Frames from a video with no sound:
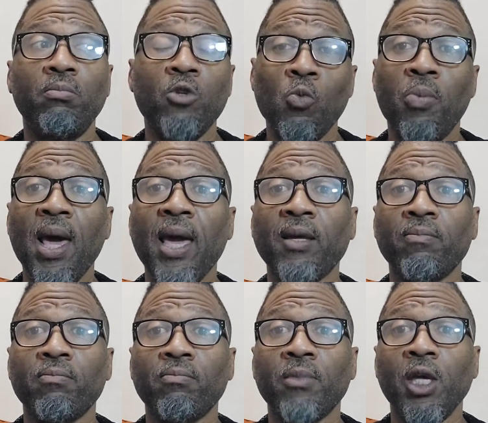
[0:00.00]
You black
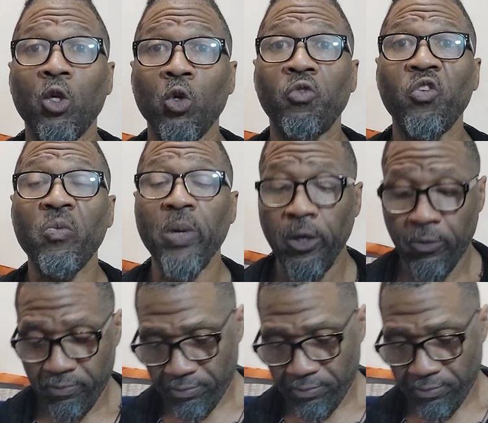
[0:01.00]
and you a female.